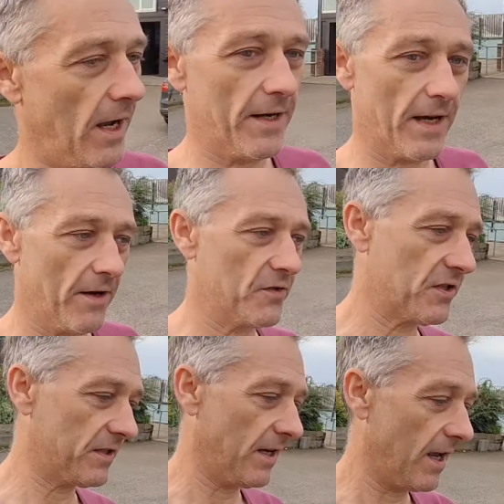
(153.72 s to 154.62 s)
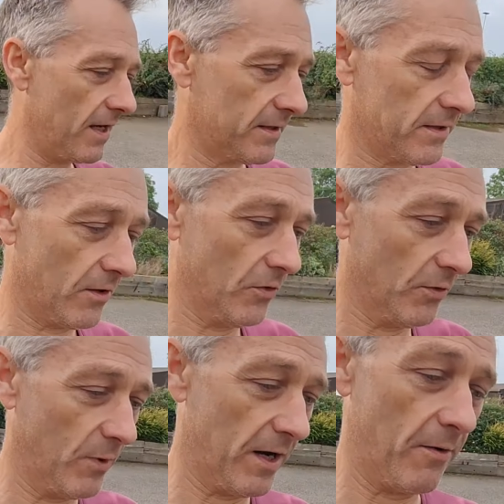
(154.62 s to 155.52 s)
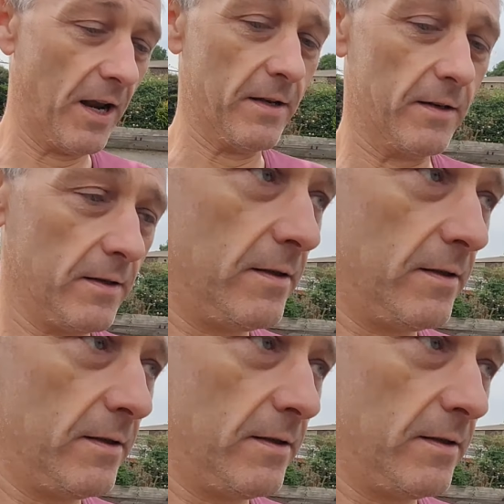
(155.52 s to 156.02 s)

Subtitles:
And I have started on the rear end.